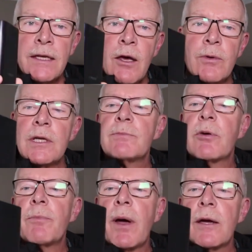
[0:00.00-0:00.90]
Now, it is
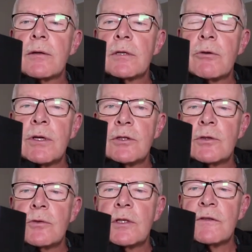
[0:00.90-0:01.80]
proprietary
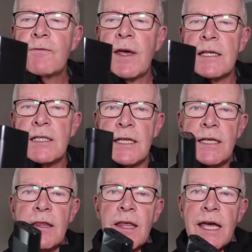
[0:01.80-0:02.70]
to this vest
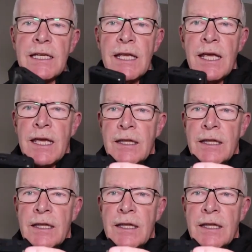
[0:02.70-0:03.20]
in that